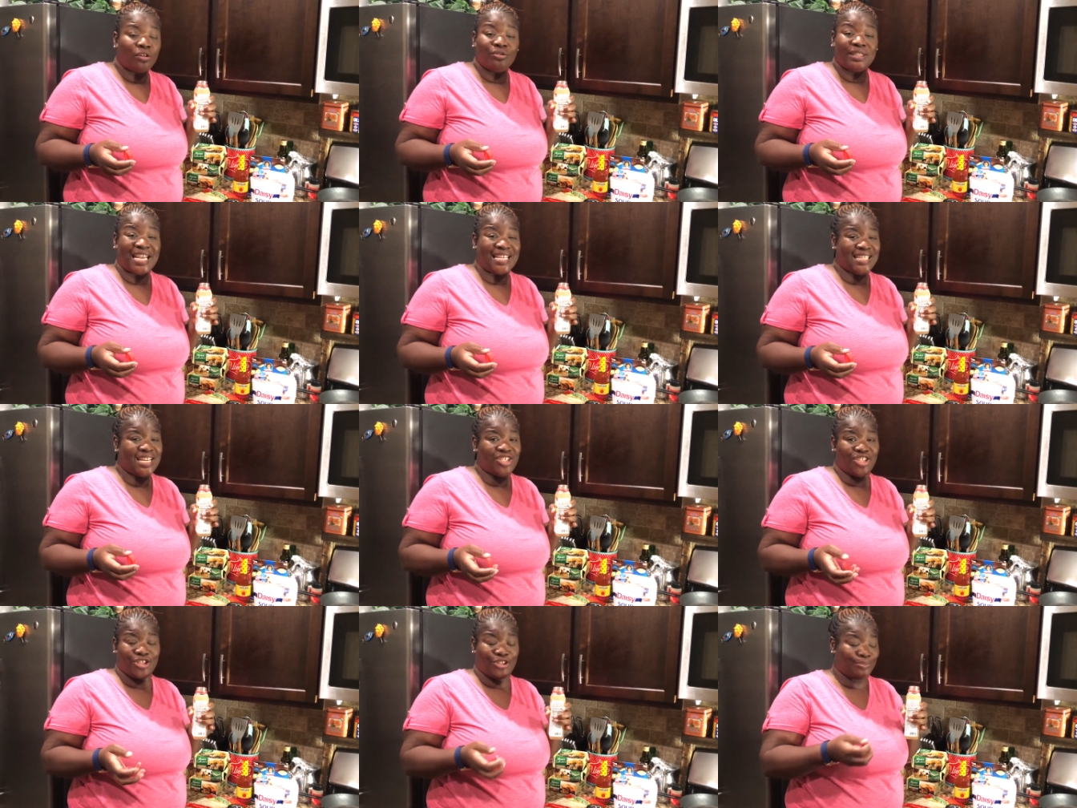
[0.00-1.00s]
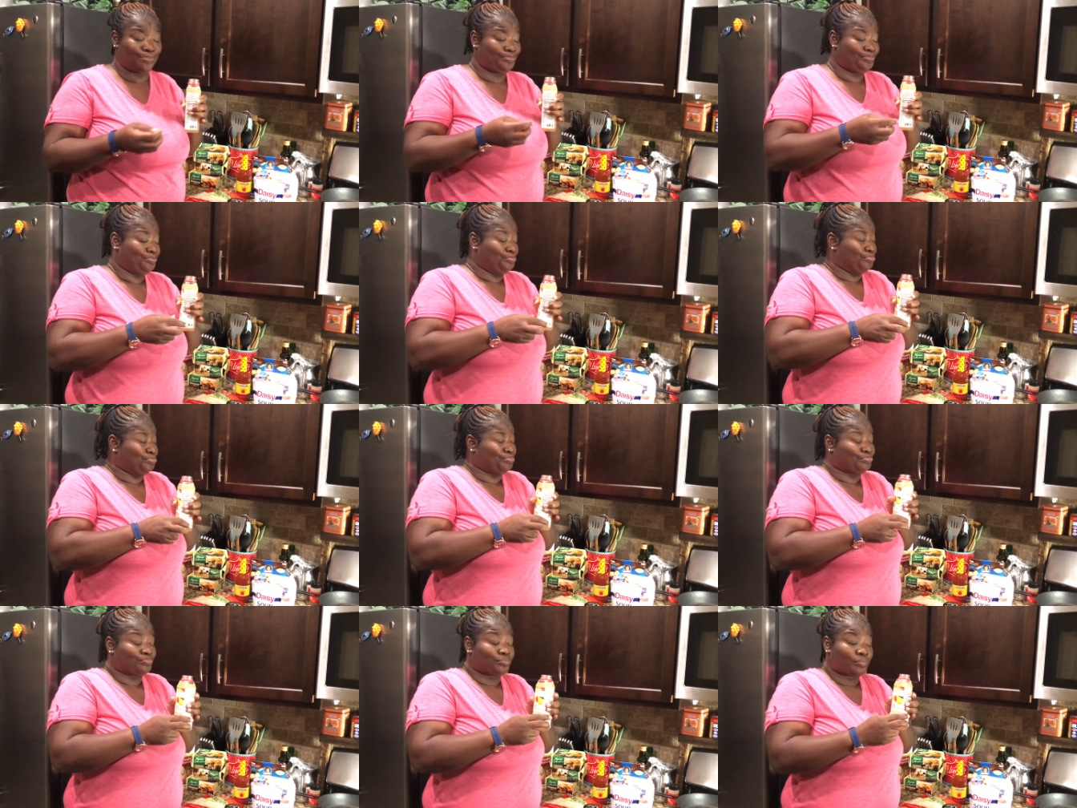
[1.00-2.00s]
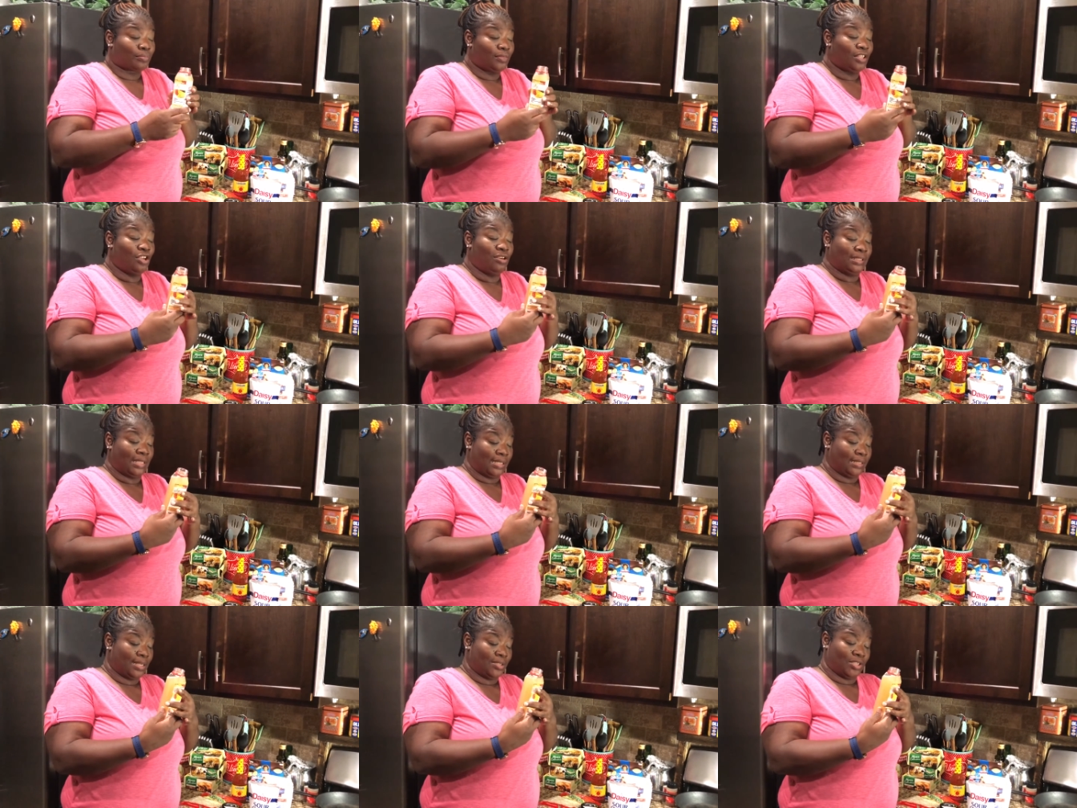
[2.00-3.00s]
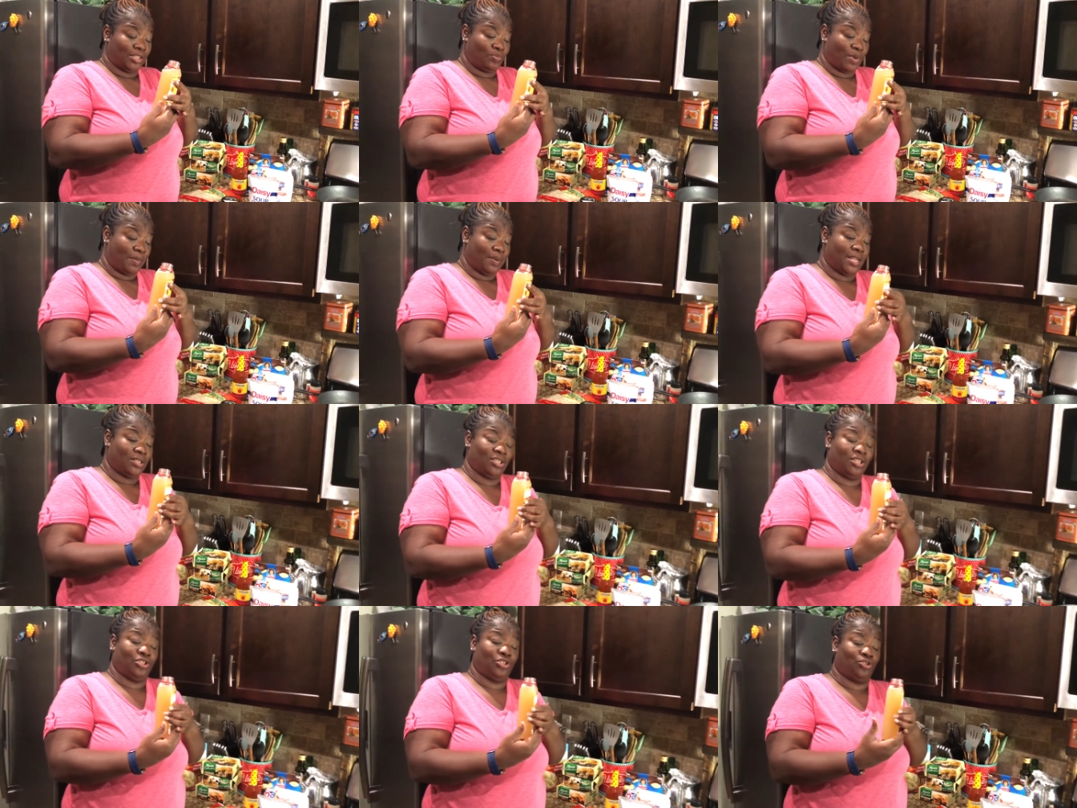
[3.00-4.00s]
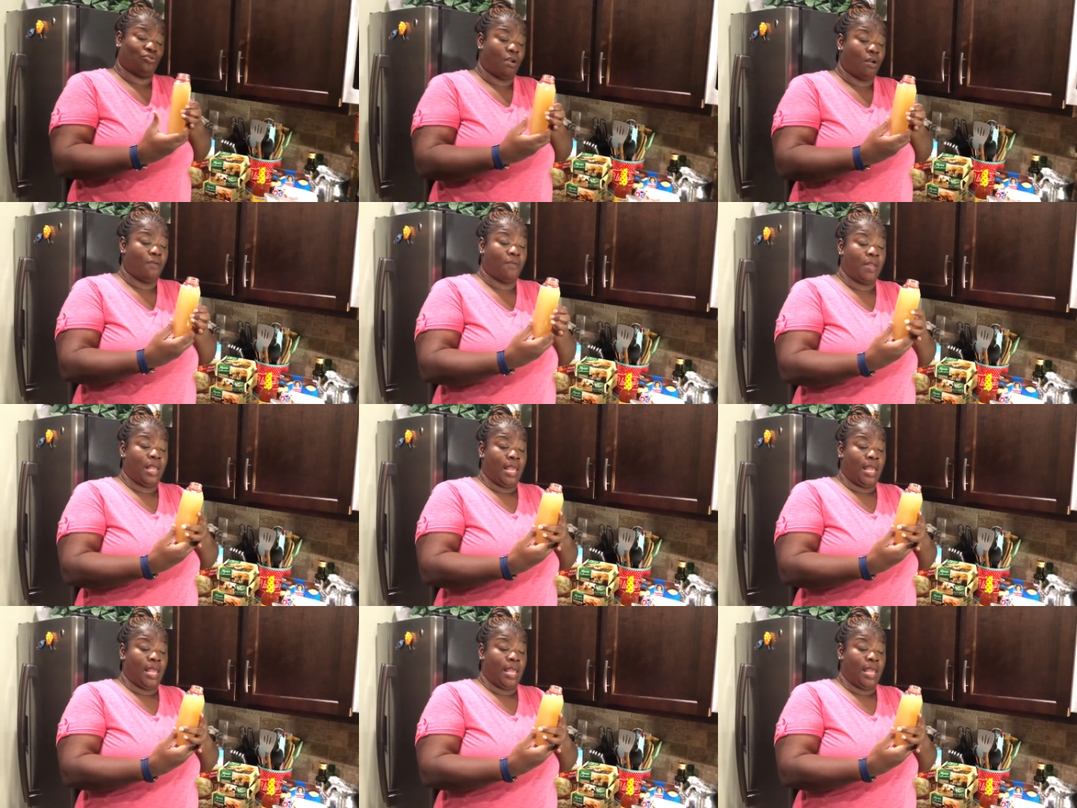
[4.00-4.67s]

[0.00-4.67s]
You can taste that ginger. You can taste that ginger, baby. That ginger strong.